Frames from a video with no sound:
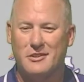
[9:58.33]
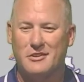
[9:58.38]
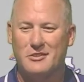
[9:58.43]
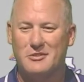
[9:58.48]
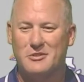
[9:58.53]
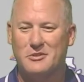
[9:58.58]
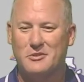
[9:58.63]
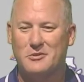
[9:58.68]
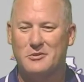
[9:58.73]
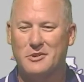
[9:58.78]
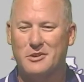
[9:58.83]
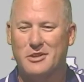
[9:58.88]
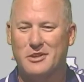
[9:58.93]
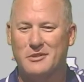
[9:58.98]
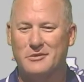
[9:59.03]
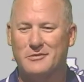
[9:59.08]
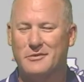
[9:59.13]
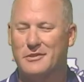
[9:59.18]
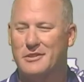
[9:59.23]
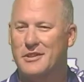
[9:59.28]

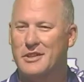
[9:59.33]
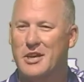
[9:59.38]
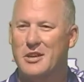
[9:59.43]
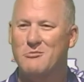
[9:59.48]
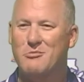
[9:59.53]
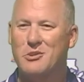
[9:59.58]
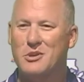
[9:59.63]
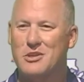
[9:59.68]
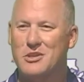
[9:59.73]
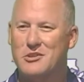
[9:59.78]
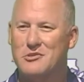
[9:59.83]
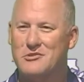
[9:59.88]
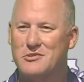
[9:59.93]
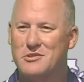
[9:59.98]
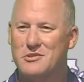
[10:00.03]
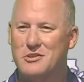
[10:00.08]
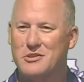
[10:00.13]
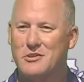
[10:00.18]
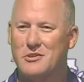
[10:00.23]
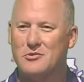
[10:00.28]
So that'll be
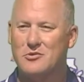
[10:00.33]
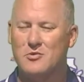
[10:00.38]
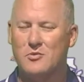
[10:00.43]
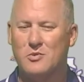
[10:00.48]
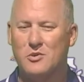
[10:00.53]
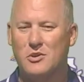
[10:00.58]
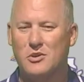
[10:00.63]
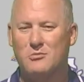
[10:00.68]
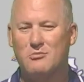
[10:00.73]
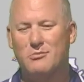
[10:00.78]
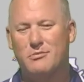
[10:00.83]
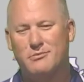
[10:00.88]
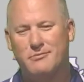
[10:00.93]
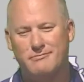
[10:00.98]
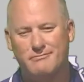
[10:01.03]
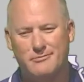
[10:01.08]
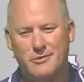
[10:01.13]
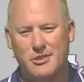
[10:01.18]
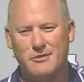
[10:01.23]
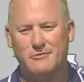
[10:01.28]
interesting as well.
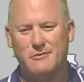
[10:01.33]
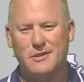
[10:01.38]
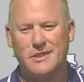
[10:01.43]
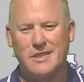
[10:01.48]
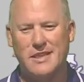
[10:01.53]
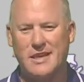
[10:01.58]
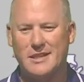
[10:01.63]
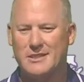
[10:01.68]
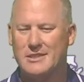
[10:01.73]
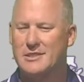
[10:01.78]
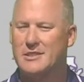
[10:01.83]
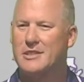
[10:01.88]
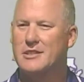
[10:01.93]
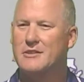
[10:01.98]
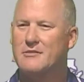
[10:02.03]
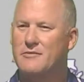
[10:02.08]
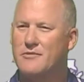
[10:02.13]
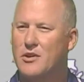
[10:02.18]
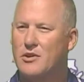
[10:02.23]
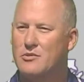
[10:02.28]
But we got to
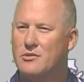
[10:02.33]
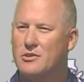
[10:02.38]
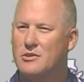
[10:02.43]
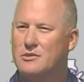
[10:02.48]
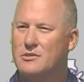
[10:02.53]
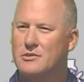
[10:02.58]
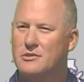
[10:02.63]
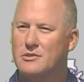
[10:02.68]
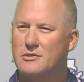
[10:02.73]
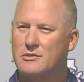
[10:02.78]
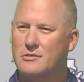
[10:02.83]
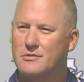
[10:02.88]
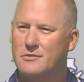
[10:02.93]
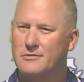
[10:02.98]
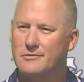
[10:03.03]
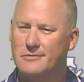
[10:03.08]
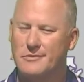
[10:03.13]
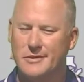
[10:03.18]
stay focused, and,